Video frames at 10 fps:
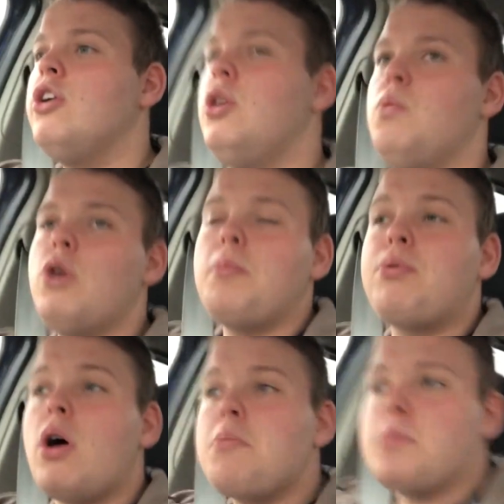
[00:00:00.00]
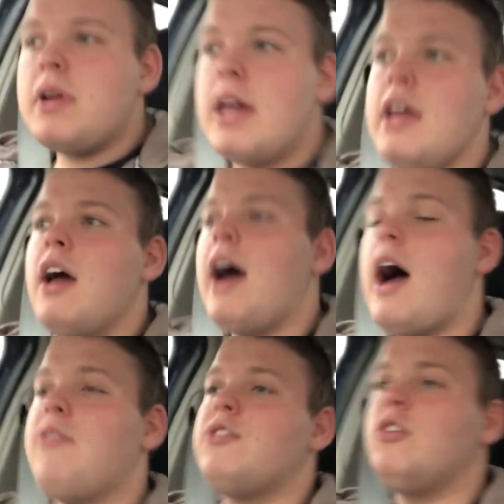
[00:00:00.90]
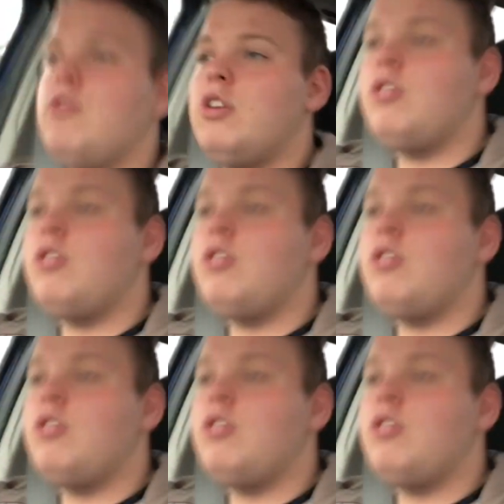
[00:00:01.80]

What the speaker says: you will probably have to